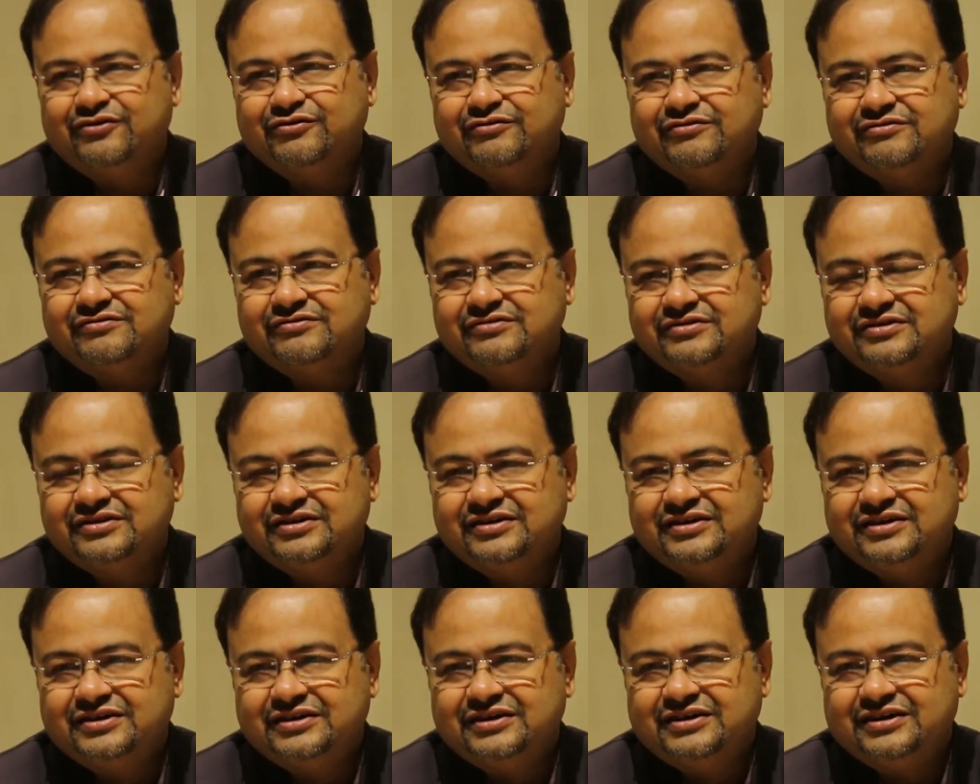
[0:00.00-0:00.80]
to
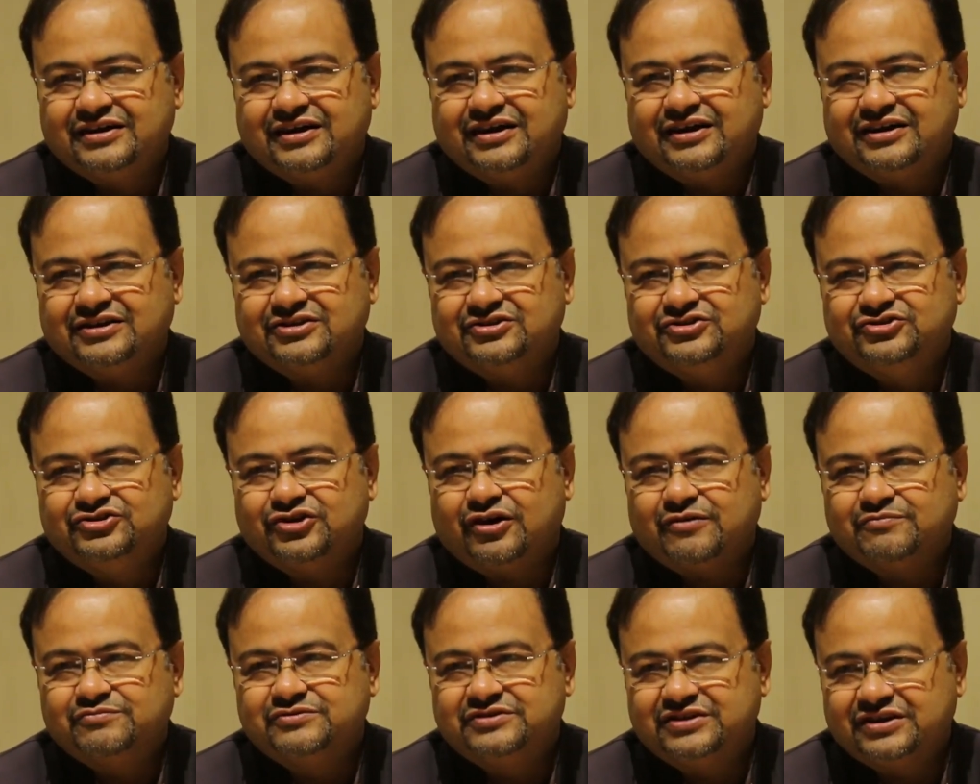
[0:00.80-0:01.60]
a
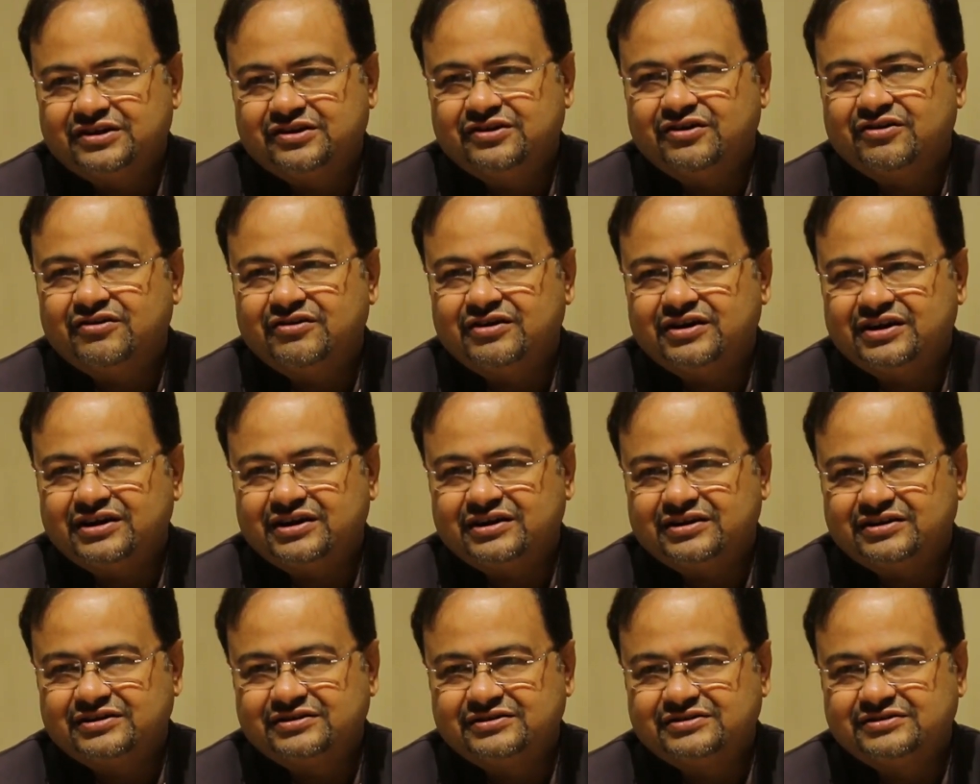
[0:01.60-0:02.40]
job security.